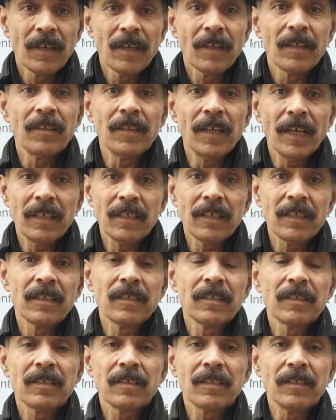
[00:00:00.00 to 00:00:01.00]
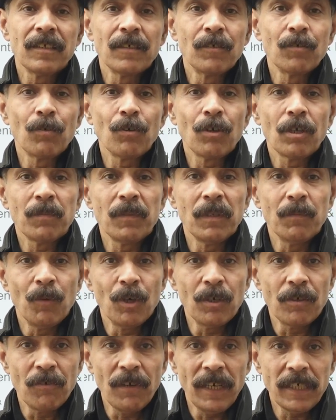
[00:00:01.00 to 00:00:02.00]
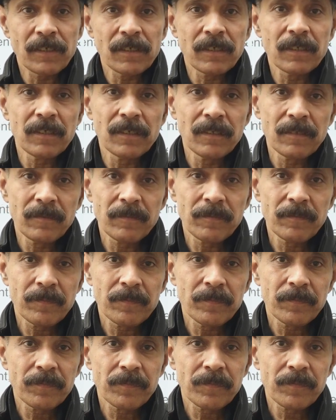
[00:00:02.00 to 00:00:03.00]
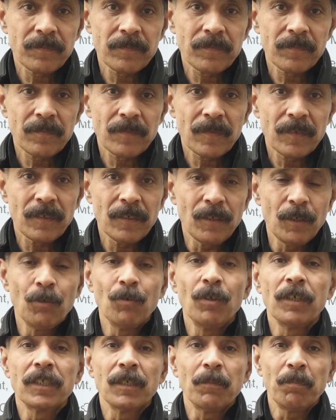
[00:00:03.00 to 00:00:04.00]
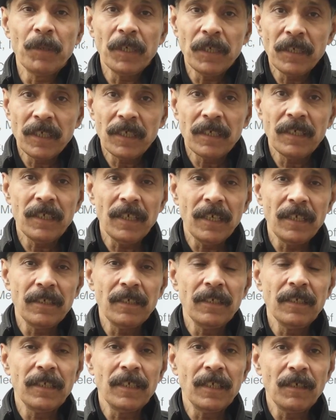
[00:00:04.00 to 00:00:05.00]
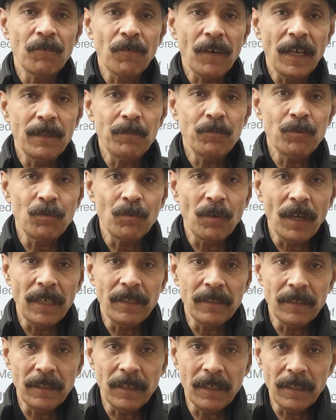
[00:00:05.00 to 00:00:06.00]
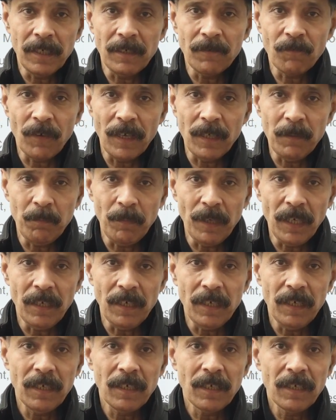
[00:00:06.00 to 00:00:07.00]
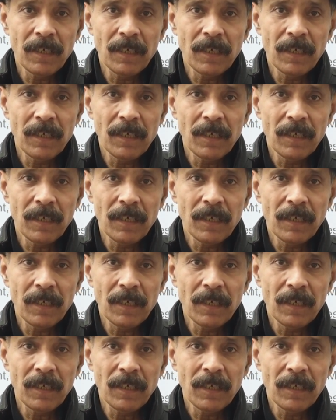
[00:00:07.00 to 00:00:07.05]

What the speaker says: Then the role of the moderates during the period 1885 to 1905 mainly.